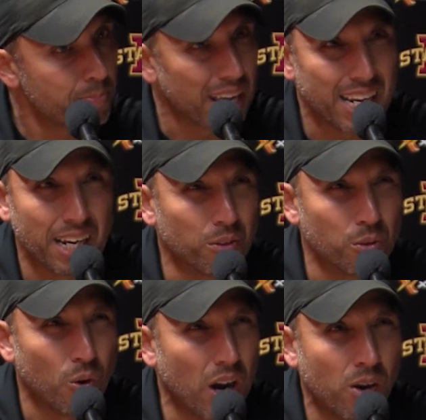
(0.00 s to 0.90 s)
And I don't
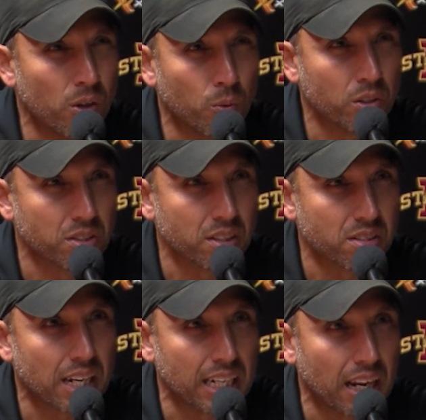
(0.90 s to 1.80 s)
know how he was in the
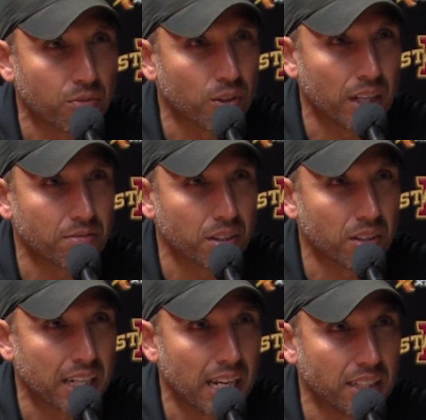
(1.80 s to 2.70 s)
second half. We're going to have to
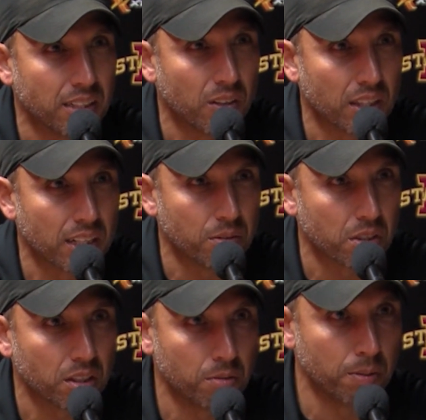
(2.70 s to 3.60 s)
look at it. You know, I think he was
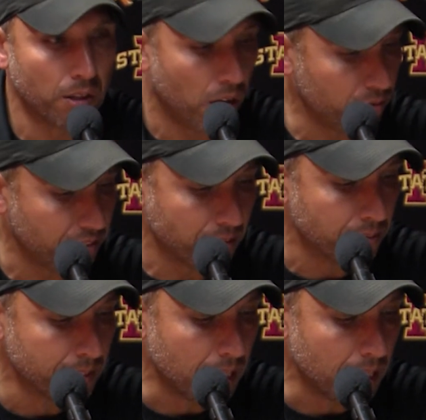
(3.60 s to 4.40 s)
a little bit off. And,